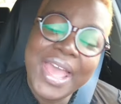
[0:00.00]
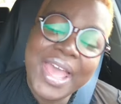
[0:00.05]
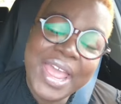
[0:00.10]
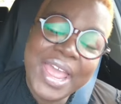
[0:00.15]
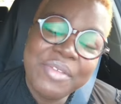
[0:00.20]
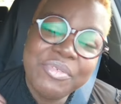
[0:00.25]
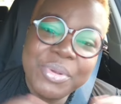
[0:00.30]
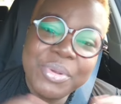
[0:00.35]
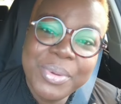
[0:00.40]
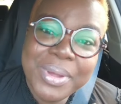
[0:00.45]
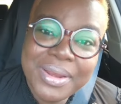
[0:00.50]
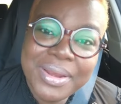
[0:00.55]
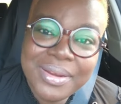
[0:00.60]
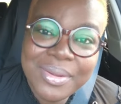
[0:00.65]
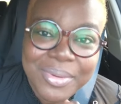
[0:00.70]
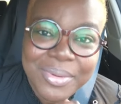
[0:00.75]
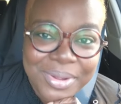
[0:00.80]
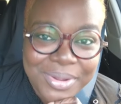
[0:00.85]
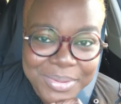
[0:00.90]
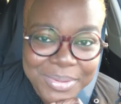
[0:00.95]
Hi everyone,
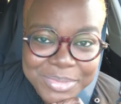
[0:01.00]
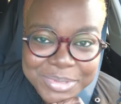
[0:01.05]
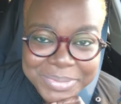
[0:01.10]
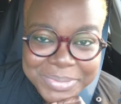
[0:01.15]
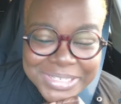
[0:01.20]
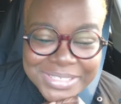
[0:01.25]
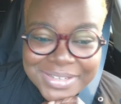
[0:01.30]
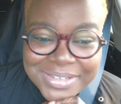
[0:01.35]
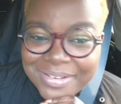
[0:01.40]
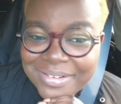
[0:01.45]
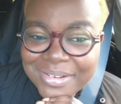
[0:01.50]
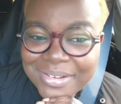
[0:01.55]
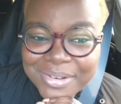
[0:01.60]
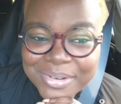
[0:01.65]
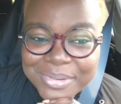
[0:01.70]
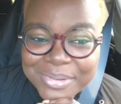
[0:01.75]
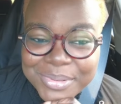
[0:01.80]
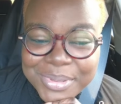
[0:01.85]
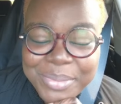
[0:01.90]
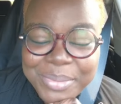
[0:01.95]
welcome to my
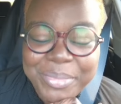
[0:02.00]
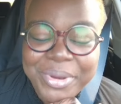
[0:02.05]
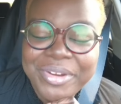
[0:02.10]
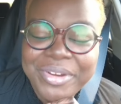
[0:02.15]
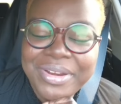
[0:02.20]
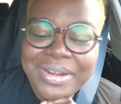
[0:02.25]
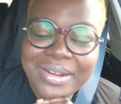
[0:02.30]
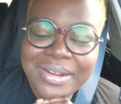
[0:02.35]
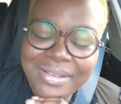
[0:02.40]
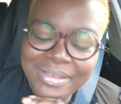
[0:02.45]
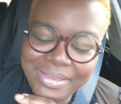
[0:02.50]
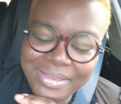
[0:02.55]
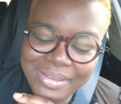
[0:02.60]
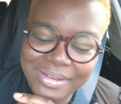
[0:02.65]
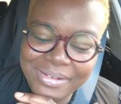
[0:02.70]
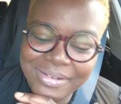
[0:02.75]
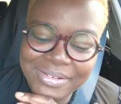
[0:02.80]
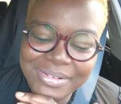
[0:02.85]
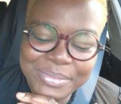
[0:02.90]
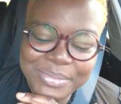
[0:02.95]
channel. Marina
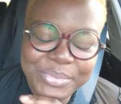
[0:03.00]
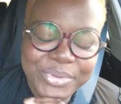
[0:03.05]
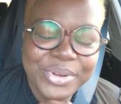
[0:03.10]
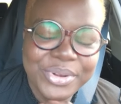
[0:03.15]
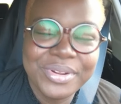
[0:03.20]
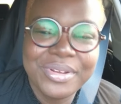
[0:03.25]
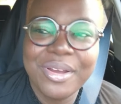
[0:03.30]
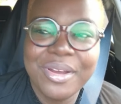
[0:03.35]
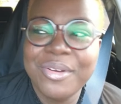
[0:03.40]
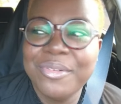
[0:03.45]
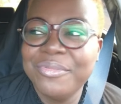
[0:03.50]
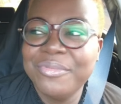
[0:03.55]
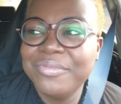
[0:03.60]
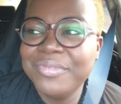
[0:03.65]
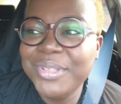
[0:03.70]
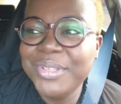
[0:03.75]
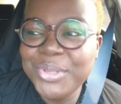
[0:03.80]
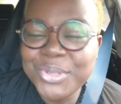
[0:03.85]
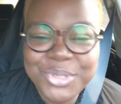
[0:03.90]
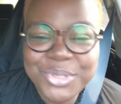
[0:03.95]
here, prodigal
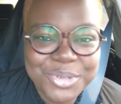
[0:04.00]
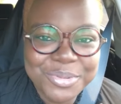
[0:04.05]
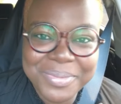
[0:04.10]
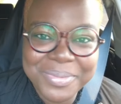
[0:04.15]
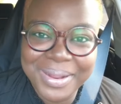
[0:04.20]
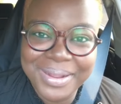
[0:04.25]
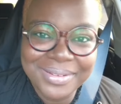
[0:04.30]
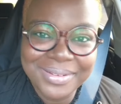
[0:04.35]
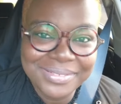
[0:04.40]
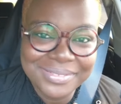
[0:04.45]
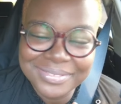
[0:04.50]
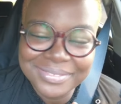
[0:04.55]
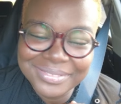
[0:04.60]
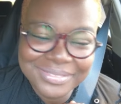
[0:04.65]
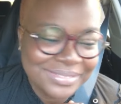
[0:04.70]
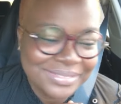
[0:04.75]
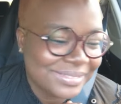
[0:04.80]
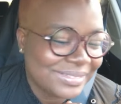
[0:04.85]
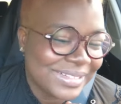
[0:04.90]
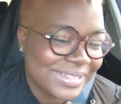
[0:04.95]
YouTuber
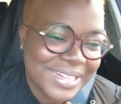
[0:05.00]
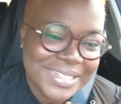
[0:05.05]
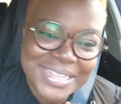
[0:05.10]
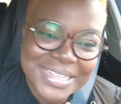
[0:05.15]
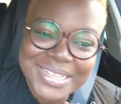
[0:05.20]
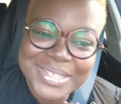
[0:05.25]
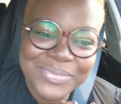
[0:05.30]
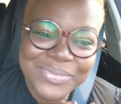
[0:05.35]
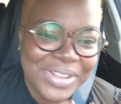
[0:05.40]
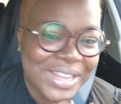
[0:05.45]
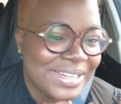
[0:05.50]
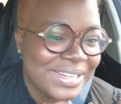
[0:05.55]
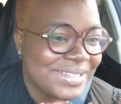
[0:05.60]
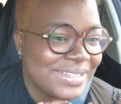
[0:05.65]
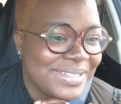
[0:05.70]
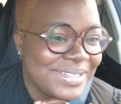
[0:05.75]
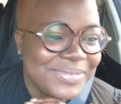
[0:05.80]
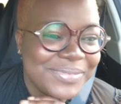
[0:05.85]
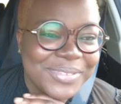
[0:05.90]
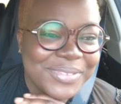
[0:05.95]
that has
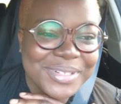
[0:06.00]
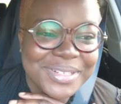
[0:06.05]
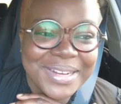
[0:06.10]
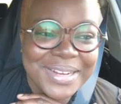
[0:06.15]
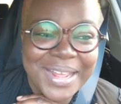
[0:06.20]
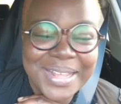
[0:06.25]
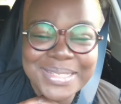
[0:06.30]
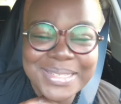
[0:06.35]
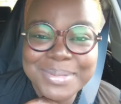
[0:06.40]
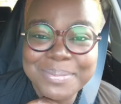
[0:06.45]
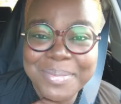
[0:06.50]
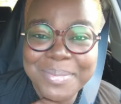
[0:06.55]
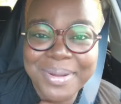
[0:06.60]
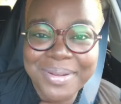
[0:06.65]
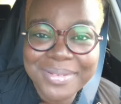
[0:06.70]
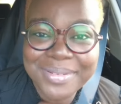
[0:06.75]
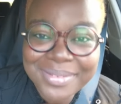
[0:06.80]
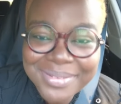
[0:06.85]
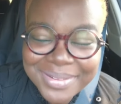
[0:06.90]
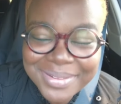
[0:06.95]
vanished for the last
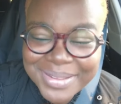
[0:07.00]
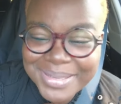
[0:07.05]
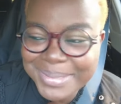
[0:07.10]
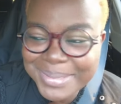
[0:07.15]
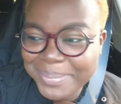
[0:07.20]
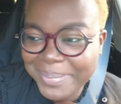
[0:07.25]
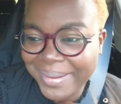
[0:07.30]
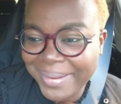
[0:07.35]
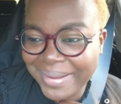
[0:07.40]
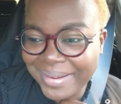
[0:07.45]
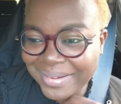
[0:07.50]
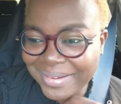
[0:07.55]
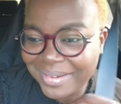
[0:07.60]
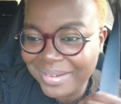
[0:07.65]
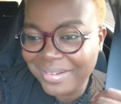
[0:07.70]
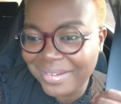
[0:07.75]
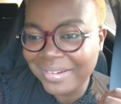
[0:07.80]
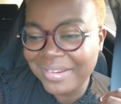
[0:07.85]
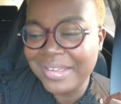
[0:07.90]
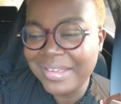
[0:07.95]
month is back.
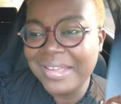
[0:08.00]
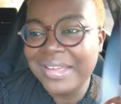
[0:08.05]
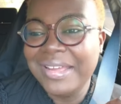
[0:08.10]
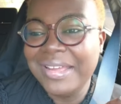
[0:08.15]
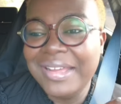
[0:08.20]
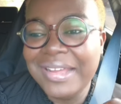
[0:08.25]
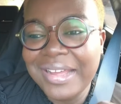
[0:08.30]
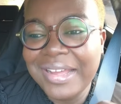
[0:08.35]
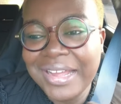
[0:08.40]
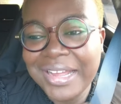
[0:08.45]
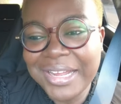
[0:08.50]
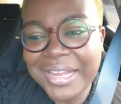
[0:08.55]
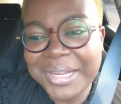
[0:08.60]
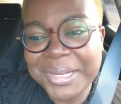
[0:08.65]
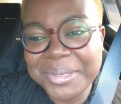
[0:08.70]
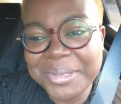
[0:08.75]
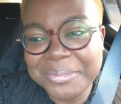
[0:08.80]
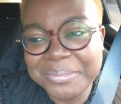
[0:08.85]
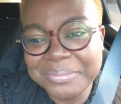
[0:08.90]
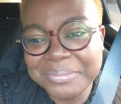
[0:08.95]

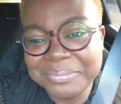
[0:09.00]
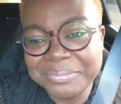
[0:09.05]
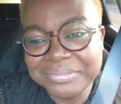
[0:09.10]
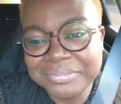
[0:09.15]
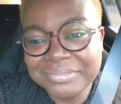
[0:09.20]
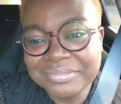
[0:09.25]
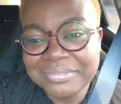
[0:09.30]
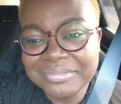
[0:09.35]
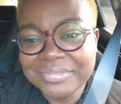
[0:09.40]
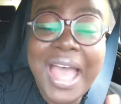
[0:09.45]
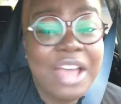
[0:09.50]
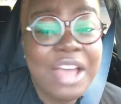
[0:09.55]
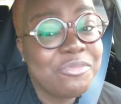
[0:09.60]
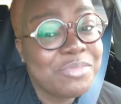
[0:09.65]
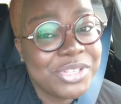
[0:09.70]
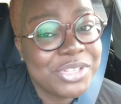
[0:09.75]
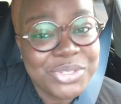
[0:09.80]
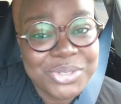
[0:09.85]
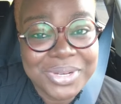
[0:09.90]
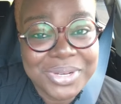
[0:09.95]
I've
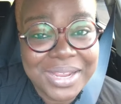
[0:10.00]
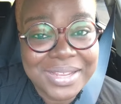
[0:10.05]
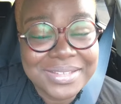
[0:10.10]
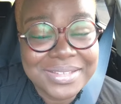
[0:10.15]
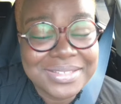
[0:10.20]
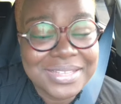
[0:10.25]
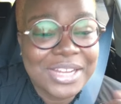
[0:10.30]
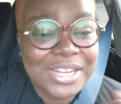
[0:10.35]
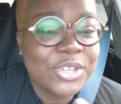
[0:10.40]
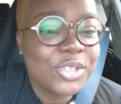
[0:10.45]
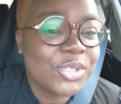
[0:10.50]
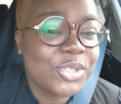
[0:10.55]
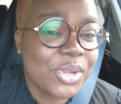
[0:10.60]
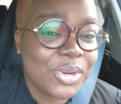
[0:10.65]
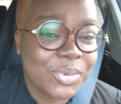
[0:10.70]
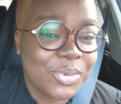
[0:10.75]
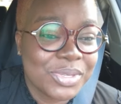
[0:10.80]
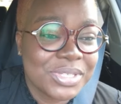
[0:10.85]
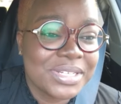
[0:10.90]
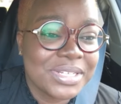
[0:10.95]
missed you guys. I just
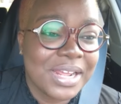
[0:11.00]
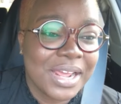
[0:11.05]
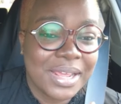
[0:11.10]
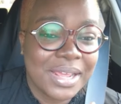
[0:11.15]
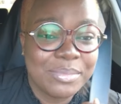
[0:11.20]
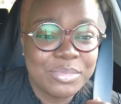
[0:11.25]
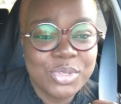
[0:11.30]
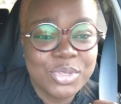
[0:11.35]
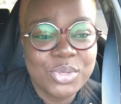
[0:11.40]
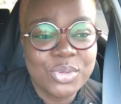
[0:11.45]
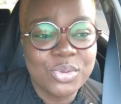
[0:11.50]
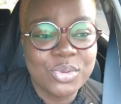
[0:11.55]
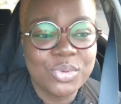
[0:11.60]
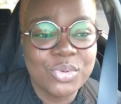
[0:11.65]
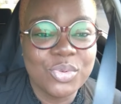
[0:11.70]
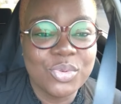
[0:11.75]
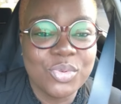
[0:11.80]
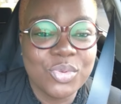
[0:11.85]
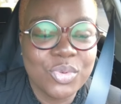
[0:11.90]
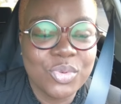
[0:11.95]
thought it was time
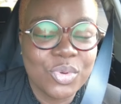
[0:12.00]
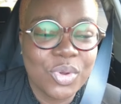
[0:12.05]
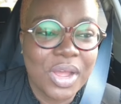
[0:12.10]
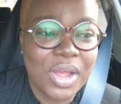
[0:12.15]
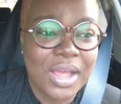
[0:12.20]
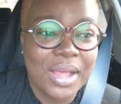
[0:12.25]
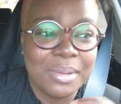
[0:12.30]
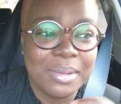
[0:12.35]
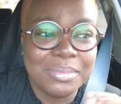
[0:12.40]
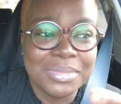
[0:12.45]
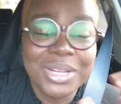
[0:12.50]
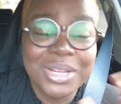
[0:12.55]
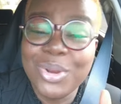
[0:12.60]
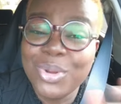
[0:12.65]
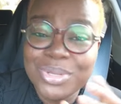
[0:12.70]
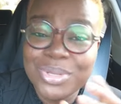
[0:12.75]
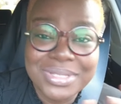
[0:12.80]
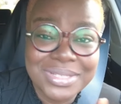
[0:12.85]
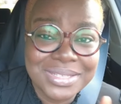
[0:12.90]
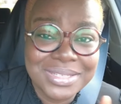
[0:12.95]
to
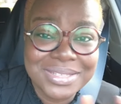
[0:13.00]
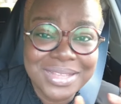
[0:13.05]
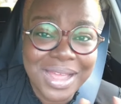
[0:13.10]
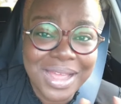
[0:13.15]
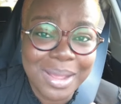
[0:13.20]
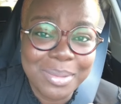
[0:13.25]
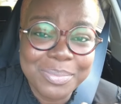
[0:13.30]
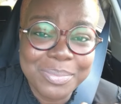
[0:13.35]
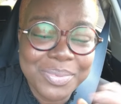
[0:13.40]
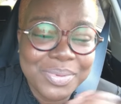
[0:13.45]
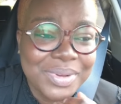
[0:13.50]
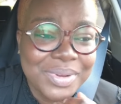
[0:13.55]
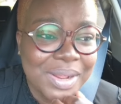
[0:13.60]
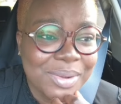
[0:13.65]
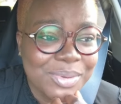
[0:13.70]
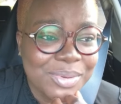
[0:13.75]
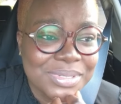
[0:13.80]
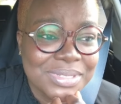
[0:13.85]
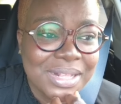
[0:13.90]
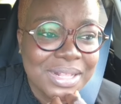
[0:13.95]
close this gap that
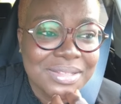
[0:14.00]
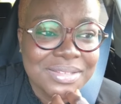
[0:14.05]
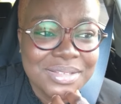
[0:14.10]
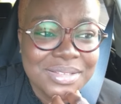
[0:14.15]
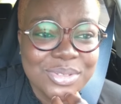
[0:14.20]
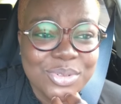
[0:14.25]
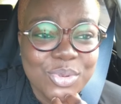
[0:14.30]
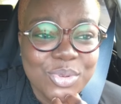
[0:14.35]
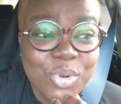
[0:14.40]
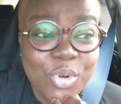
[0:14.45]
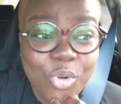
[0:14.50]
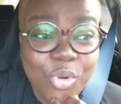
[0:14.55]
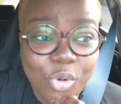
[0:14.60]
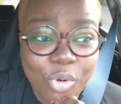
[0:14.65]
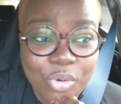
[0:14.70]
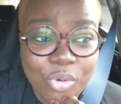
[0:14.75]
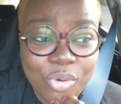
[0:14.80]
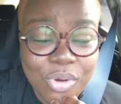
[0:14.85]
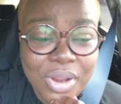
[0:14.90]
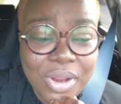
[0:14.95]
was starting to
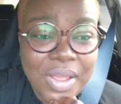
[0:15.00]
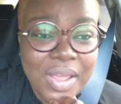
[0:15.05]
grow.